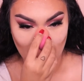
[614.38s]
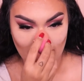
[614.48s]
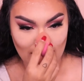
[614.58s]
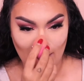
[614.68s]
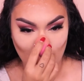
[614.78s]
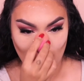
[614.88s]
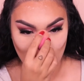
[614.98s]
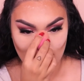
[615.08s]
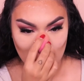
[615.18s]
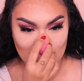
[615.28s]
and I want my
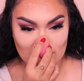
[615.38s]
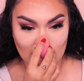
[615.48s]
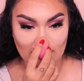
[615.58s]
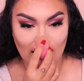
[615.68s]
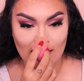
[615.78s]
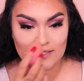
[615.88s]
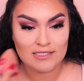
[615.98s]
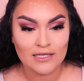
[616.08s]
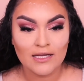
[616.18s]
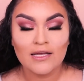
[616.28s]
makeup to
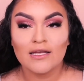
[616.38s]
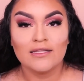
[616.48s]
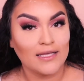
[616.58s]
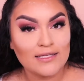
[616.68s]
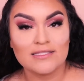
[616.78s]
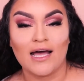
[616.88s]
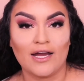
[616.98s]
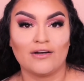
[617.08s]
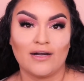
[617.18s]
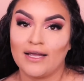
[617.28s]
last the
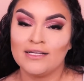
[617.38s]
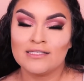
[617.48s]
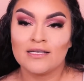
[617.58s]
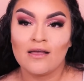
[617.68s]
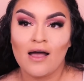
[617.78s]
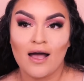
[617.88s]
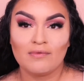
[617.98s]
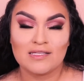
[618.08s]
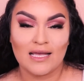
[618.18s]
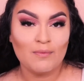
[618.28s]
entire night,
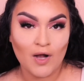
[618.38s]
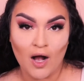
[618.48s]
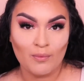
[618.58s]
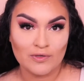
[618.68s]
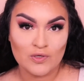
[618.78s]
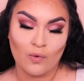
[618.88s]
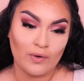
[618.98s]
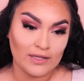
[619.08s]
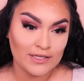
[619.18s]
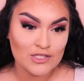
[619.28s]
because I am combo to
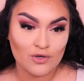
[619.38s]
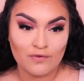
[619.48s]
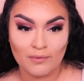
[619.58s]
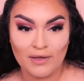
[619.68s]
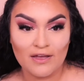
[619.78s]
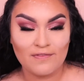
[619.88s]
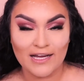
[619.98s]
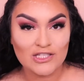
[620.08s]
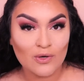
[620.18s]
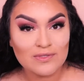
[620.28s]
oily, so for me, if I
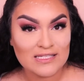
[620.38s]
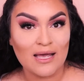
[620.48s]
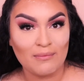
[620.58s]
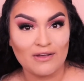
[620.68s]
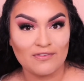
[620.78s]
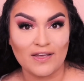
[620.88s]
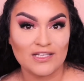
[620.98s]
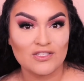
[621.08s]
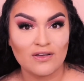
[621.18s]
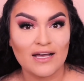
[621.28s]
don't set my
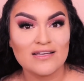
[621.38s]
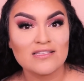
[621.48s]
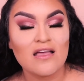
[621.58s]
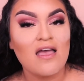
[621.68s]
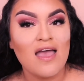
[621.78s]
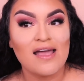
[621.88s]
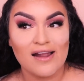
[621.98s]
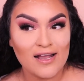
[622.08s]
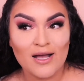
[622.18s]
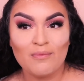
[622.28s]
face, you guys, and
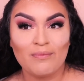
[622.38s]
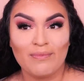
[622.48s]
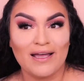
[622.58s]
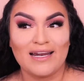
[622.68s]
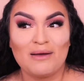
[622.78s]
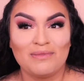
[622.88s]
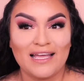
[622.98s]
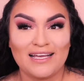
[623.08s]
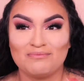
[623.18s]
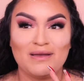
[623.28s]
I come and I'm
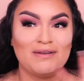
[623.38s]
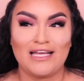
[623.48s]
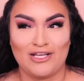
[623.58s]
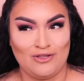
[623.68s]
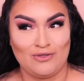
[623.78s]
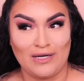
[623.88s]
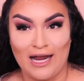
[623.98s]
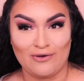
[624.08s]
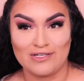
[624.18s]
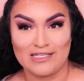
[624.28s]
like maybe like 3
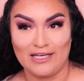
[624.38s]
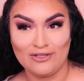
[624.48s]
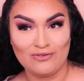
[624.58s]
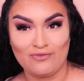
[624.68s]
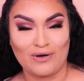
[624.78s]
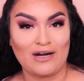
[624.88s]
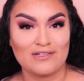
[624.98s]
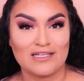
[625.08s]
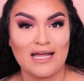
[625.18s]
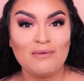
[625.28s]
hours in, 4 hours
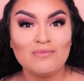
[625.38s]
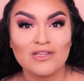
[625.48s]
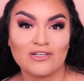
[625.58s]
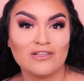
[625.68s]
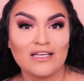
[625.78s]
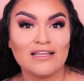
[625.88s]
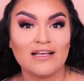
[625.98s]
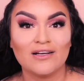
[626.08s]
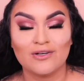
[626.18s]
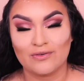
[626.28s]
in, I'm literally
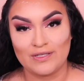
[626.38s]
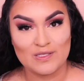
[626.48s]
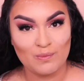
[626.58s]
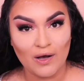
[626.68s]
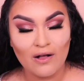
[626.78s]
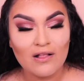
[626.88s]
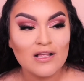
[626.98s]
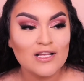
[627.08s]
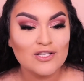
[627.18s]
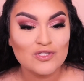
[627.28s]
like a grease ball.
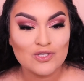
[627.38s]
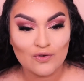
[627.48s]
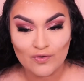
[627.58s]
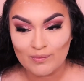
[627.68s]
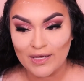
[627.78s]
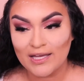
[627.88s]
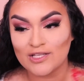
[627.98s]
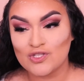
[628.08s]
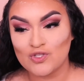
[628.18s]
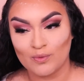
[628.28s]
So for me,
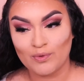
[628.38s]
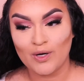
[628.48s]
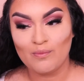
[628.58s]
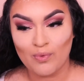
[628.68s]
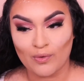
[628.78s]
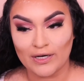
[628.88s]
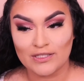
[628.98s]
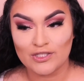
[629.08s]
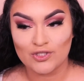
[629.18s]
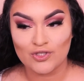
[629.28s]
it's super
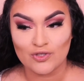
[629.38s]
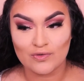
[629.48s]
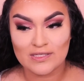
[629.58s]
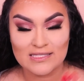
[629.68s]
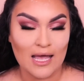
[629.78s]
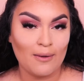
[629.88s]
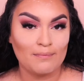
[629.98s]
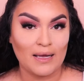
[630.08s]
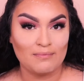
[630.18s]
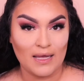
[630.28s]
important to set
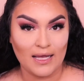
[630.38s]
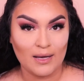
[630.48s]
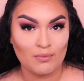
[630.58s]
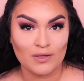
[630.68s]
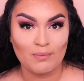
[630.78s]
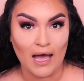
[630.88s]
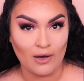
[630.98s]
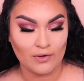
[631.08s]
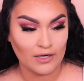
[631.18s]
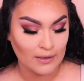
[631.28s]
my makeup with
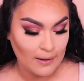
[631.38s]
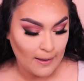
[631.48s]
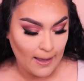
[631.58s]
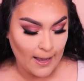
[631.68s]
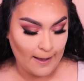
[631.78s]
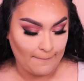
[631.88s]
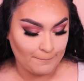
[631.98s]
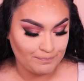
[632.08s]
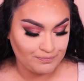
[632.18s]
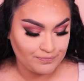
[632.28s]
powder.
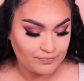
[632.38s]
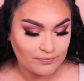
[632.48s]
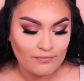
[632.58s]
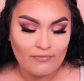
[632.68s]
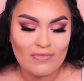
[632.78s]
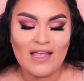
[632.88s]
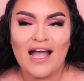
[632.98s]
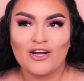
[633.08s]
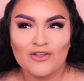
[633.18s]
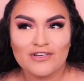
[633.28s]
I
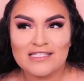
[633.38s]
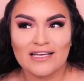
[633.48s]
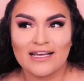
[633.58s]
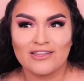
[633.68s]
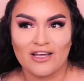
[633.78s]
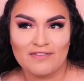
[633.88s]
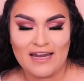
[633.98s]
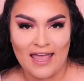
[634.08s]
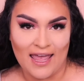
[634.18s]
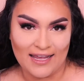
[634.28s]
know there's like a love and a
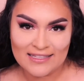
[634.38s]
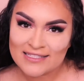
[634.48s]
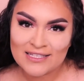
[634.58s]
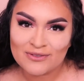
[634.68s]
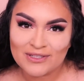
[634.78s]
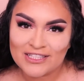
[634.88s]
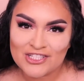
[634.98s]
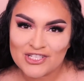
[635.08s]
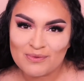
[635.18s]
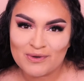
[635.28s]
hate
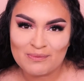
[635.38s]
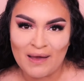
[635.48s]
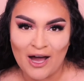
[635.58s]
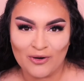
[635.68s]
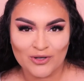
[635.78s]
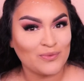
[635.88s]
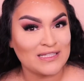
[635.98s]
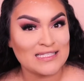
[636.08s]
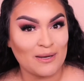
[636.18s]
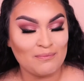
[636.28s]
relationship with powder with
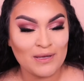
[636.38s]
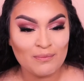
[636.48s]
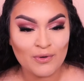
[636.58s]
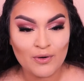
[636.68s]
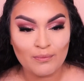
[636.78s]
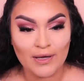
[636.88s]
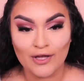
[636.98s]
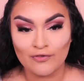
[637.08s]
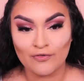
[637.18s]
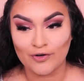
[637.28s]
some people,
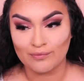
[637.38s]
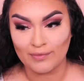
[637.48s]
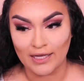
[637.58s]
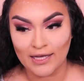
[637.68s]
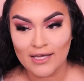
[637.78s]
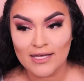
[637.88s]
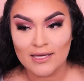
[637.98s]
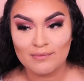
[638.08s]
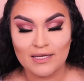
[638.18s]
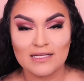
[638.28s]
but for me,
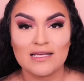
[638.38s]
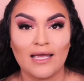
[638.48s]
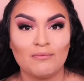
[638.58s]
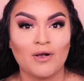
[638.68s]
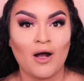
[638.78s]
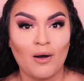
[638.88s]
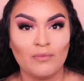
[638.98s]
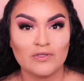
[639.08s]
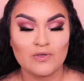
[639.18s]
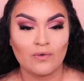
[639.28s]
because I am
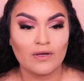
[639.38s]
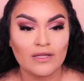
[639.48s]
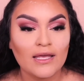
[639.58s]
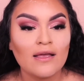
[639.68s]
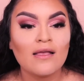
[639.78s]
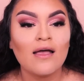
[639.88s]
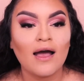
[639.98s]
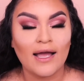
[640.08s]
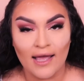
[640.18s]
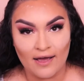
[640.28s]
combo to oily,
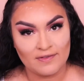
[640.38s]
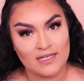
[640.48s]
I have to